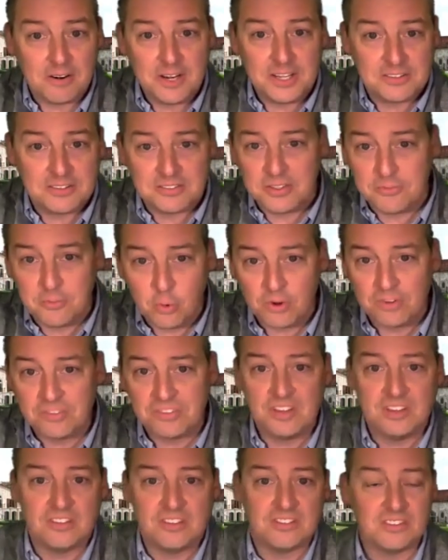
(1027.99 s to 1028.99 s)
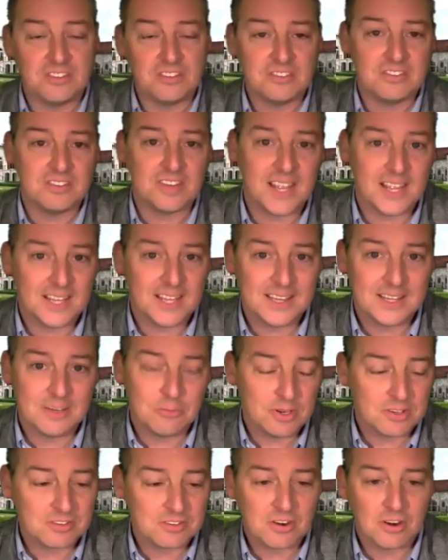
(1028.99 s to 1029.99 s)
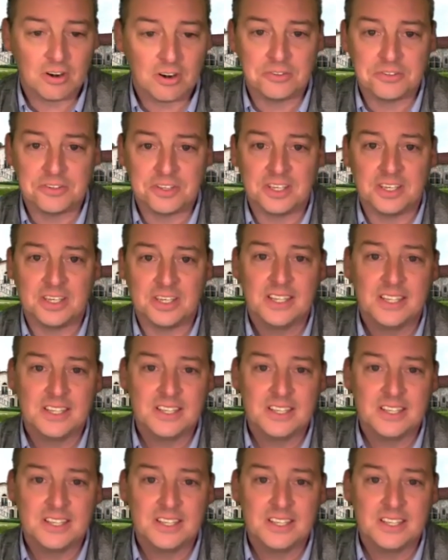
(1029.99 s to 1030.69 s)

It's the Four Seasons and the Ritz-Carlton.